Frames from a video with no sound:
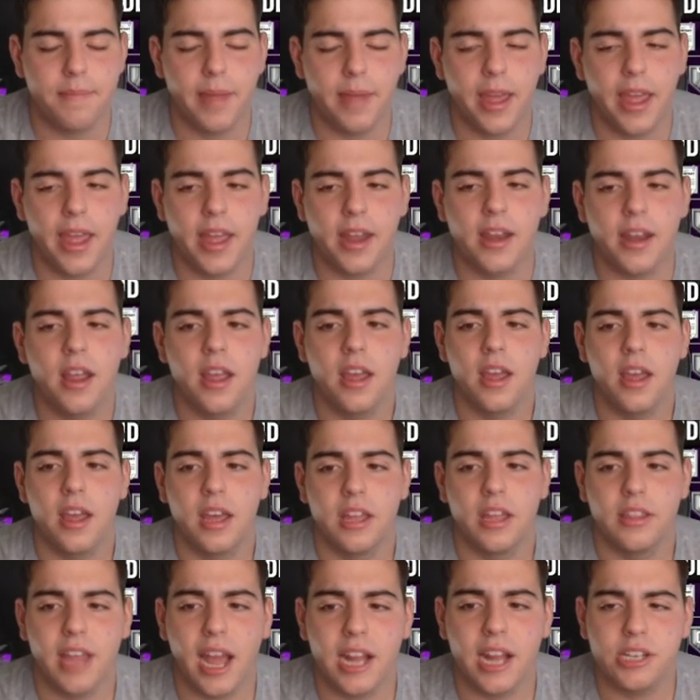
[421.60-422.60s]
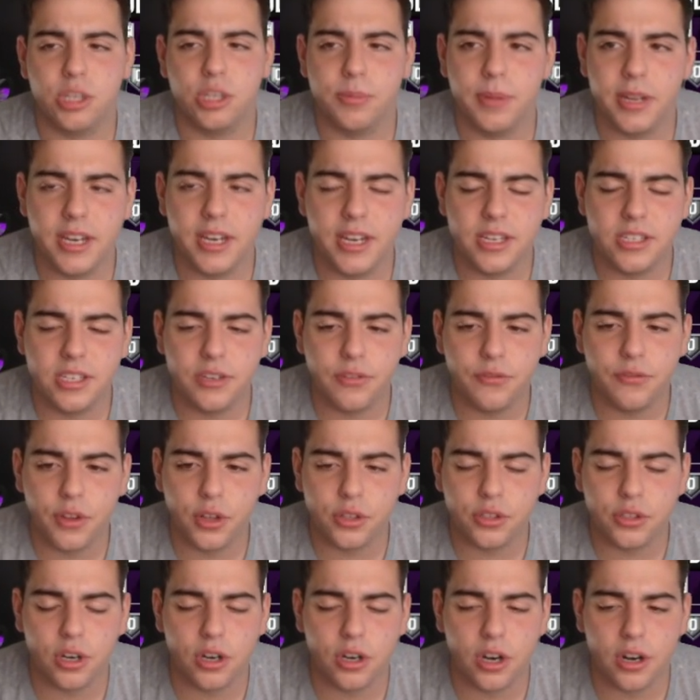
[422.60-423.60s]
man. That should be an easy
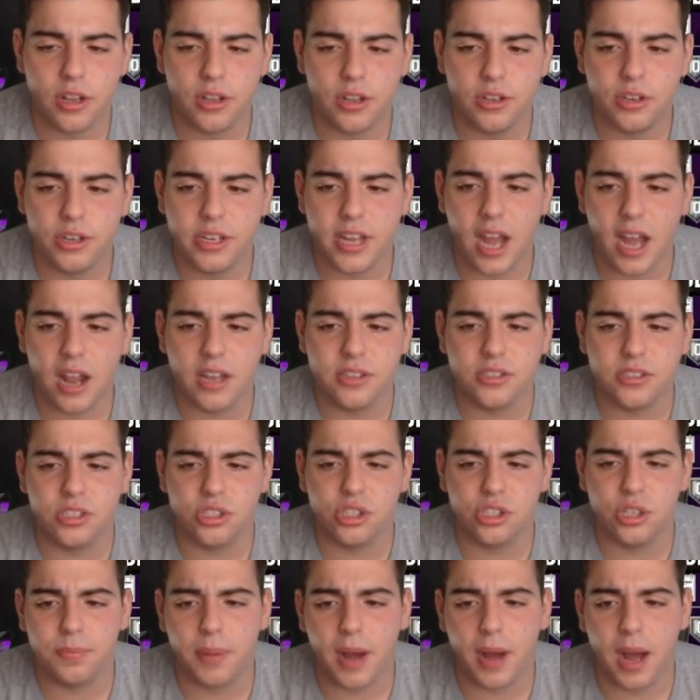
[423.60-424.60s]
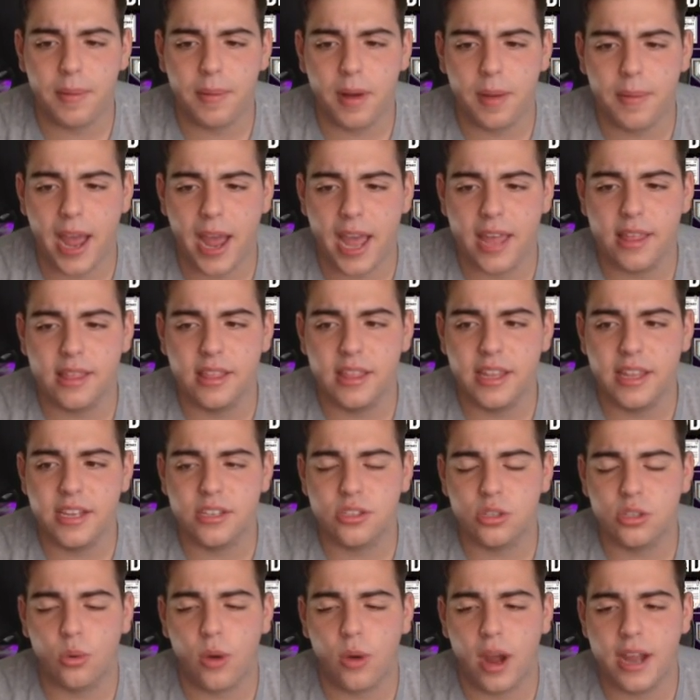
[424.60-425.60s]
filter. Giannis should pop up at
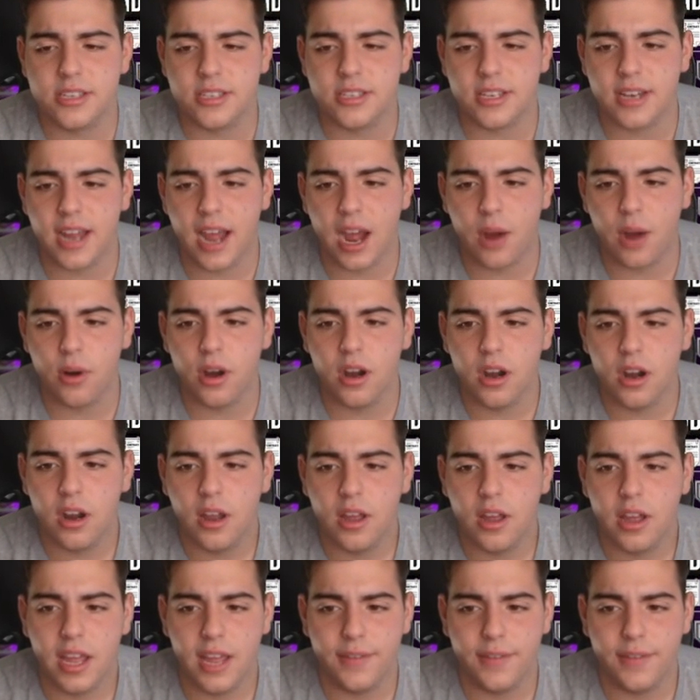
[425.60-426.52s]
least twice an hour.